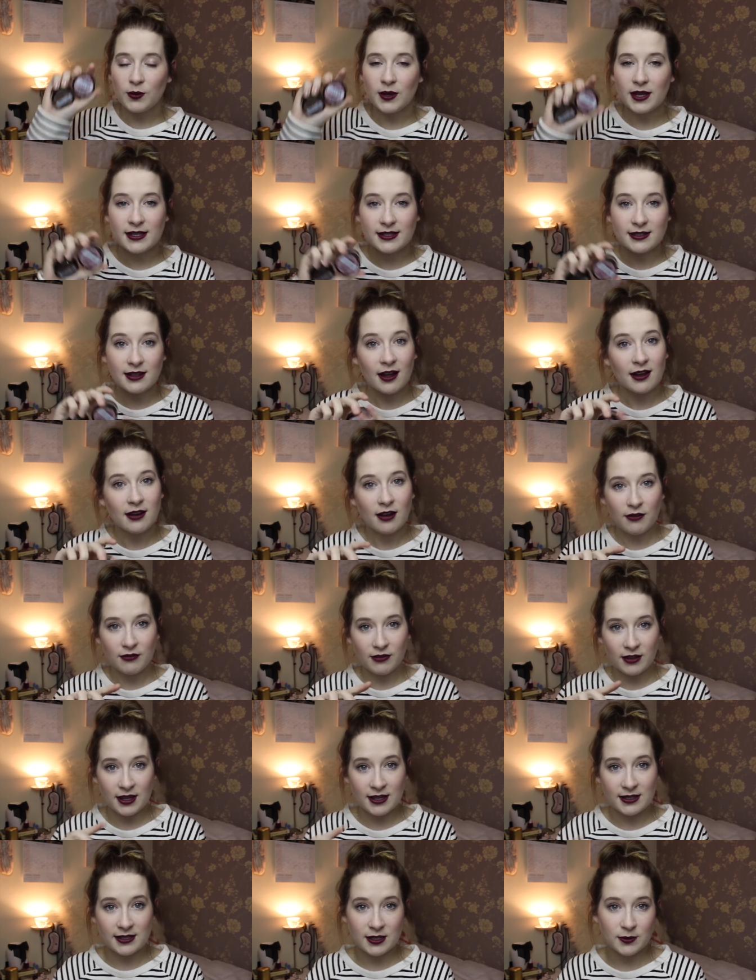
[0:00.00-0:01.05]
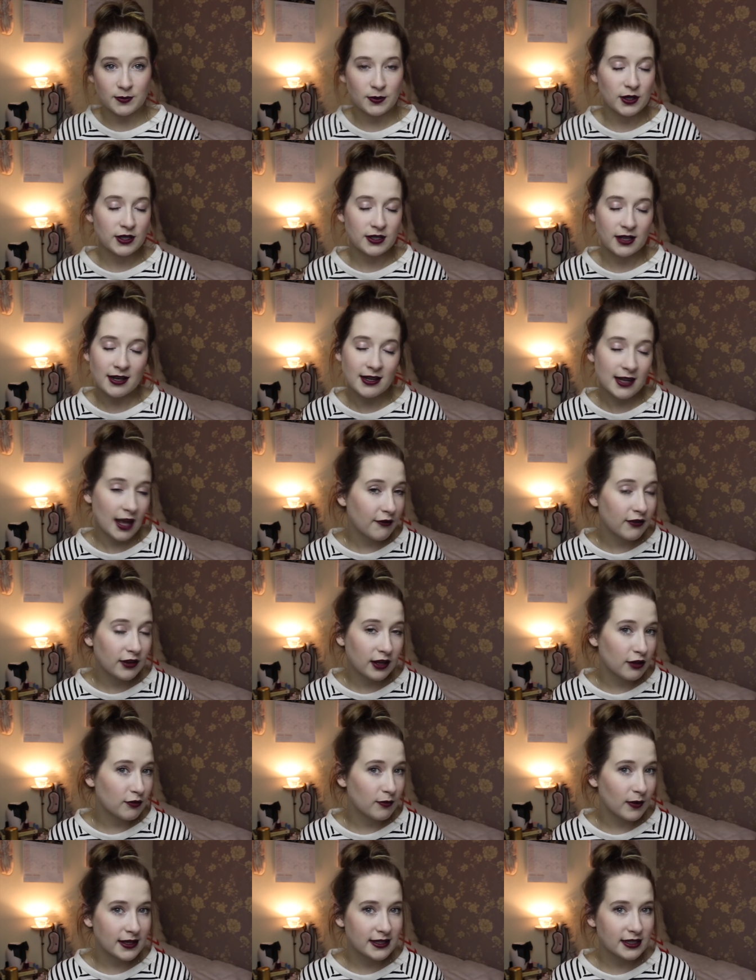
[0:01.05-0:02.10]
The reason I love these is because I never
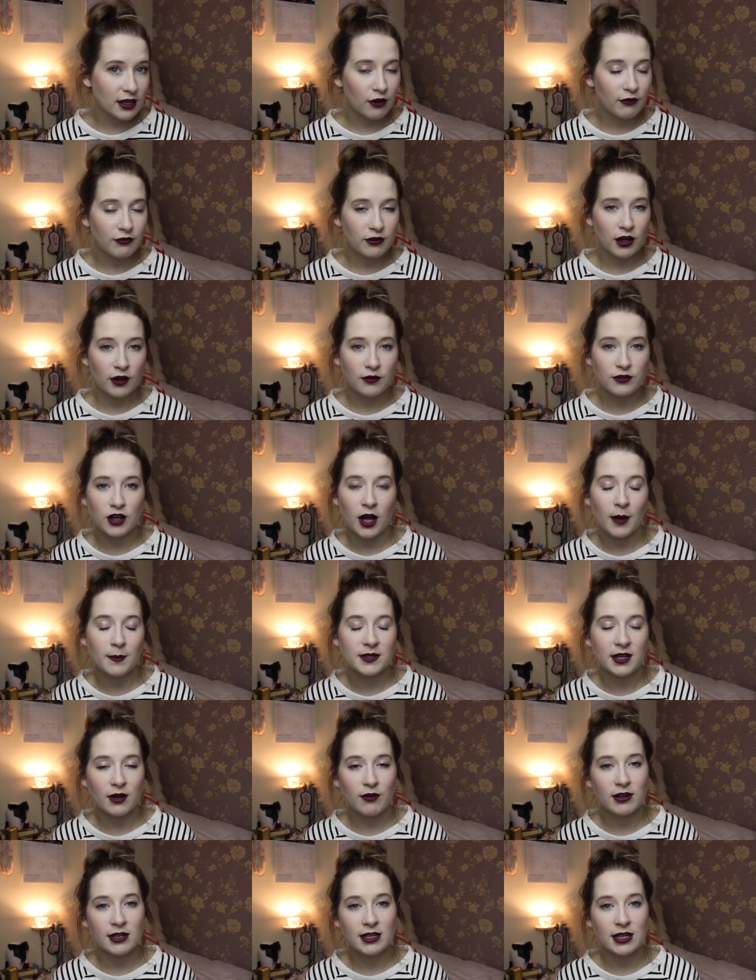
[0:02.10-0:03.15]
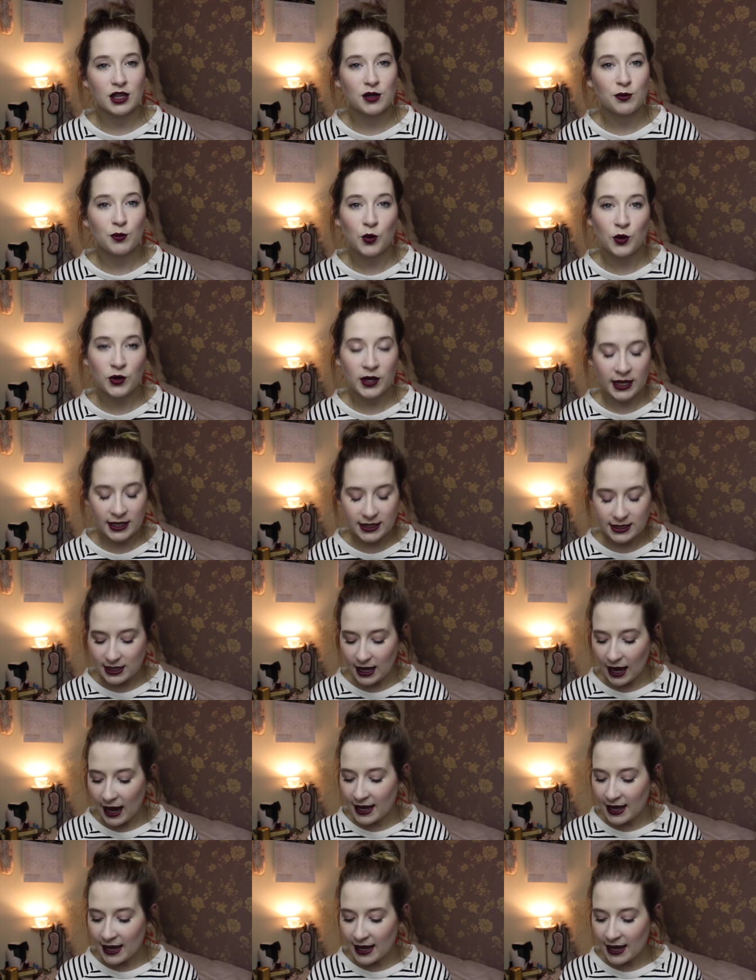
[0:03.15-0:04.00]
give myself enough time to get ready in the mornings,